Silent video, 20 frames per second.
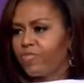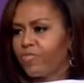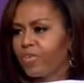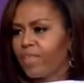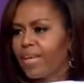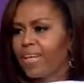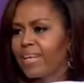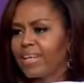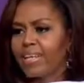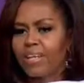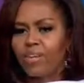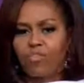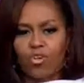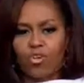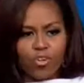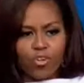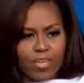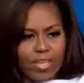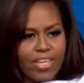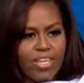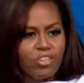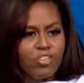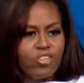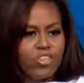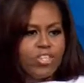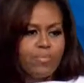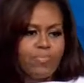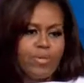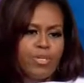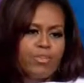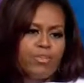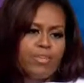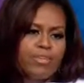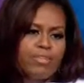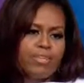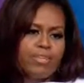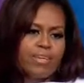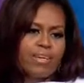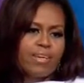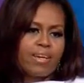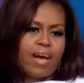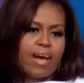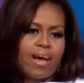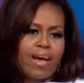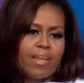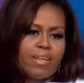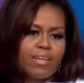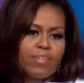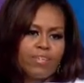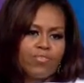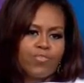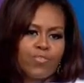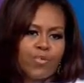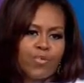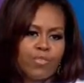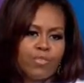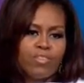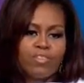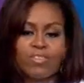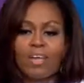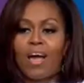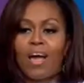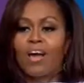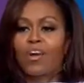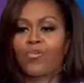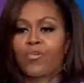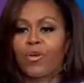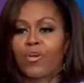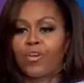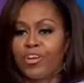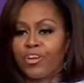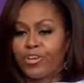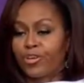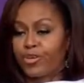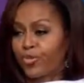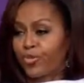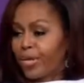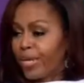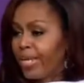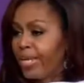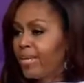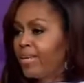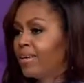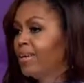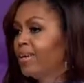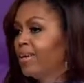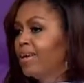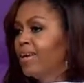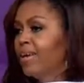for leadership here at City College, for this honorary degree.